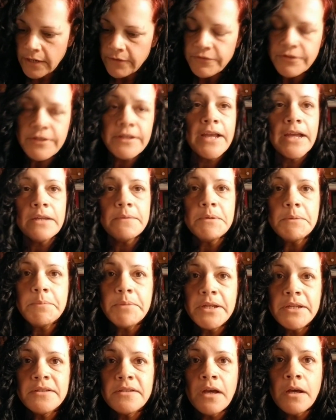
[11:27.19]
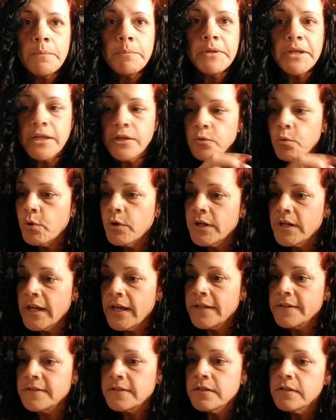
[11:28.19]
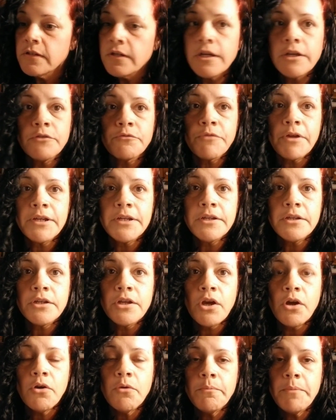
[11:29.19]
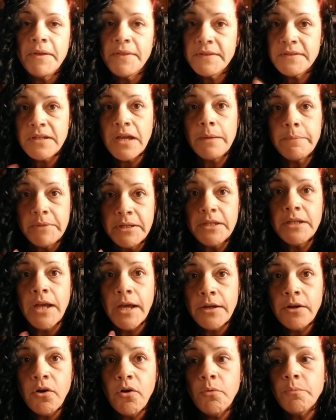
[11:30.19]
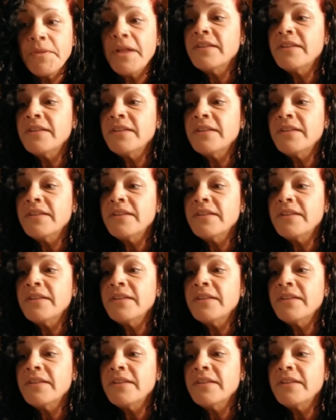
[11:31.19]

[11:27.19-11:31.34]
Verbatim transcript: everything had to be picked up and organized and ready to go by the time he got home.